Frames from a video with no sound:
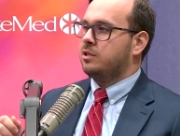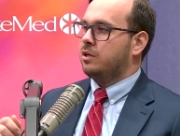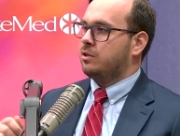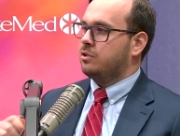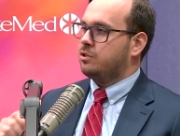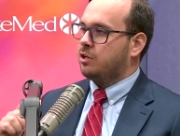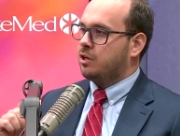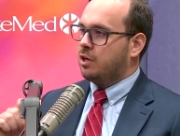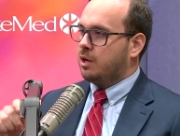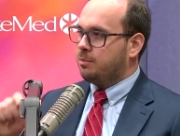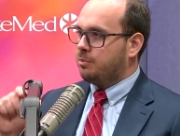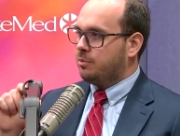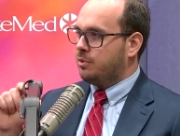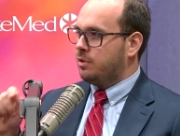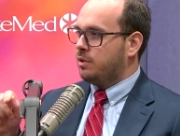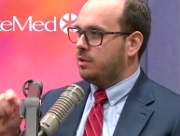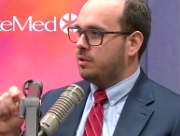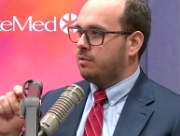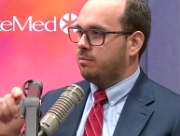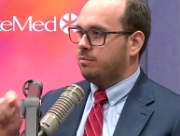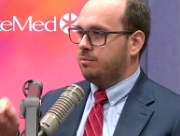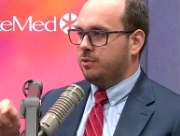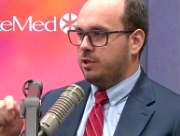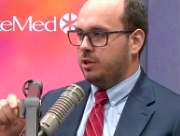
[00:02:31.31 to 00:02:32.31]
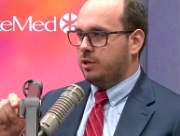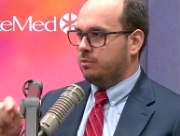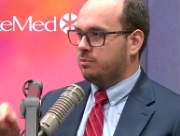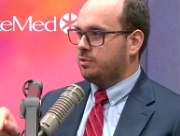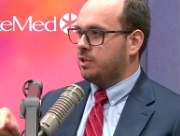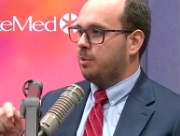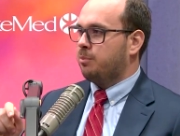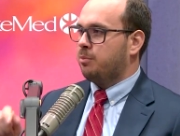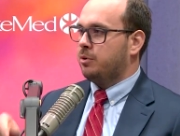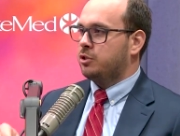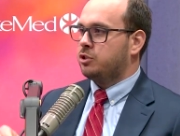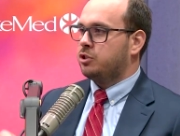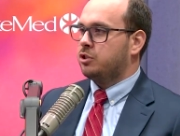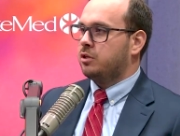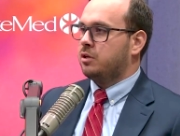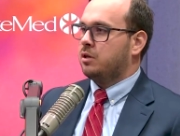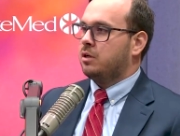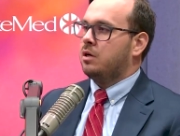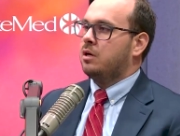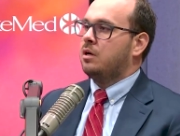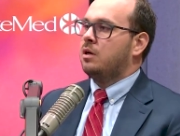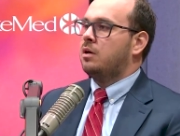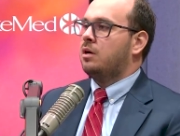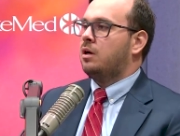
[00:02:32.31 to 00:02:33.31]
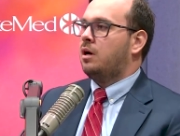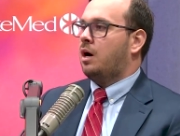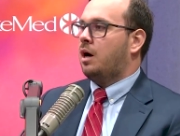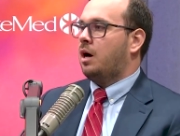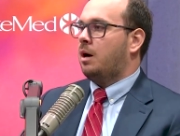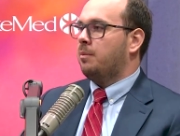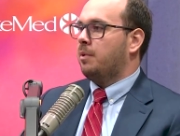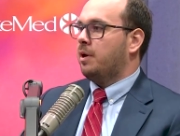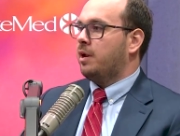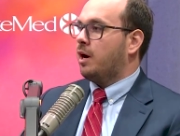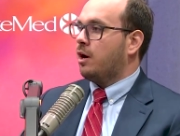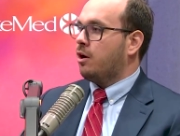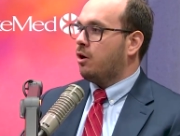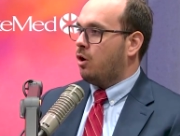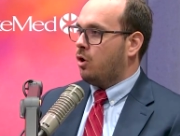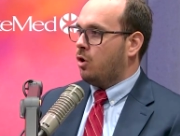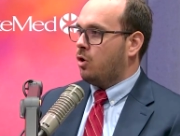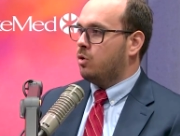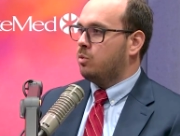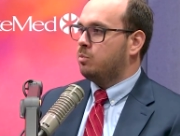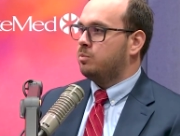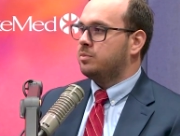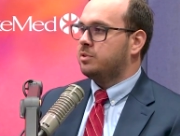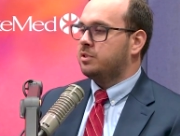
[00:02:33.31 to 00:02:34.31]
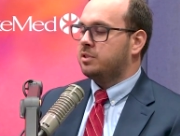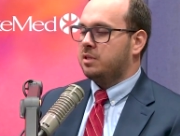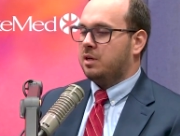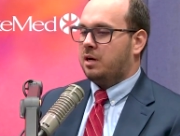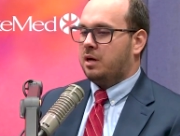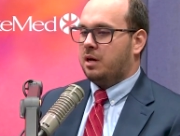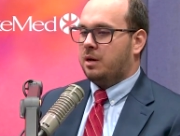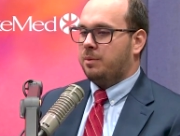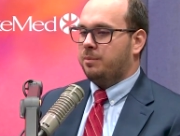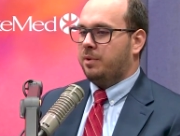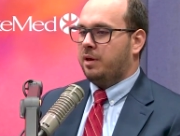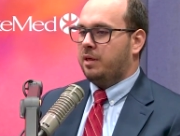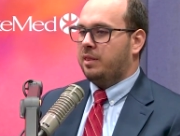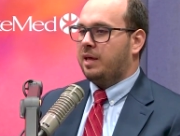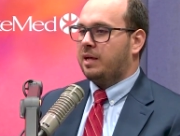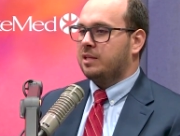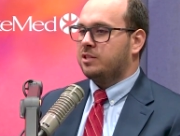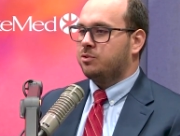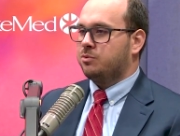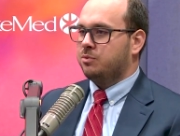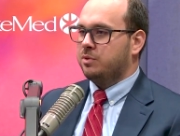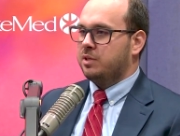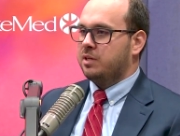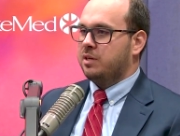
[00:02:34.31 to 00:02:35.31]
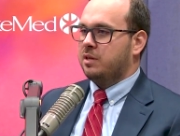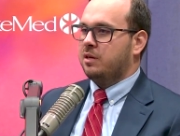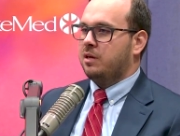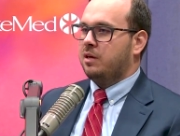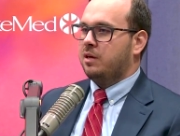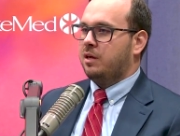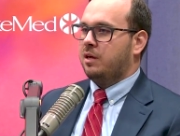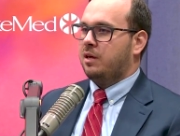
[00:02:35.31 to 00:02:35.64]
turn up the temperature in our homes, and that's really